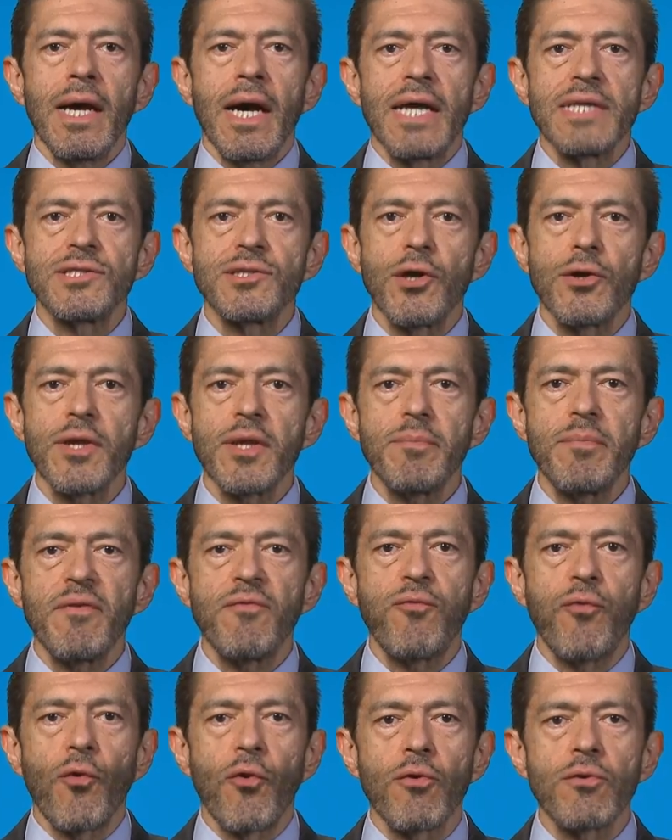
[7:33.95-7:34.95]
As noted
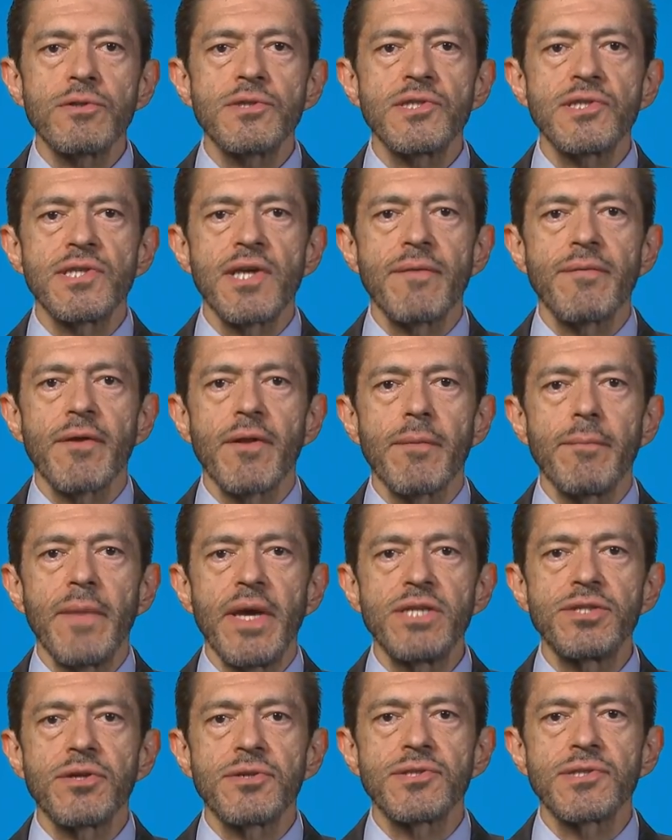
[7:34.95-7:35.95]
before, several
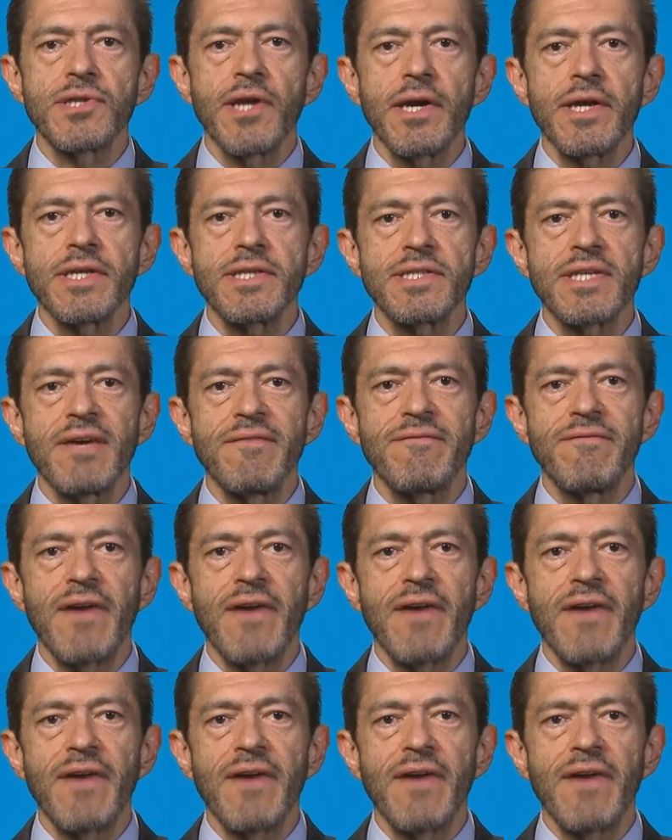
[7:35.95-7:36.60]
major studies have